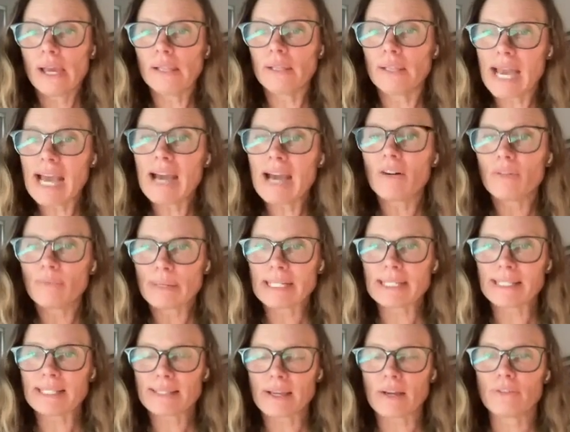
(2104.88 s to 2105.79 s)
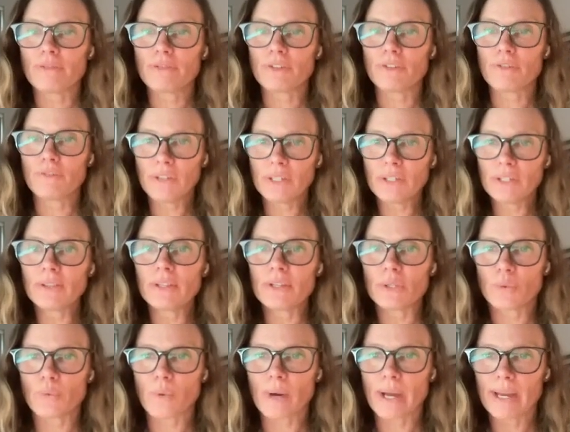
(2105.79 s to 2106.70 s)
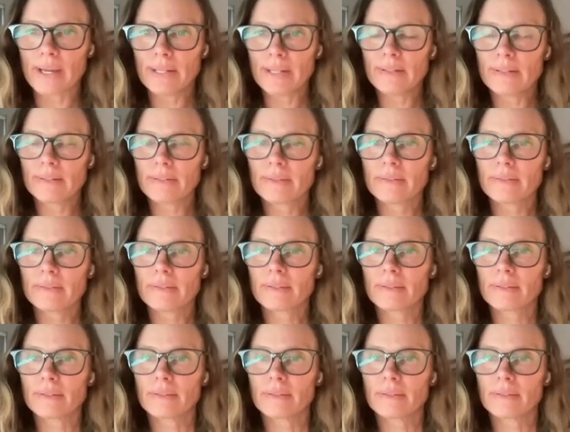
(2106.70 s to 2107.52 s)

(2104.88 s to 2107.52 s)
I allow myself to feel this way,